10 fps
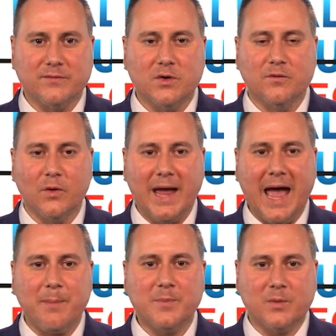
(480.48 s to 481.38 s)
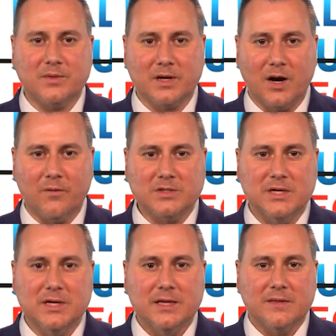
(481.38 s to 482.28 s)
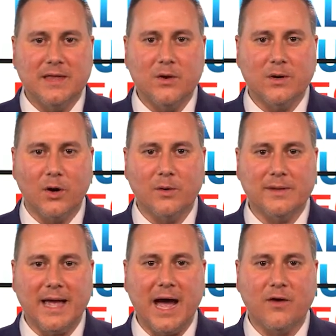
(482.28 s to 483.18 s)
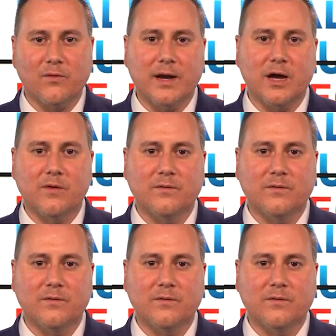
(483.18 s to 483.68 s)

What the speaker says: So if you're happy with the coverage that you currently have right now,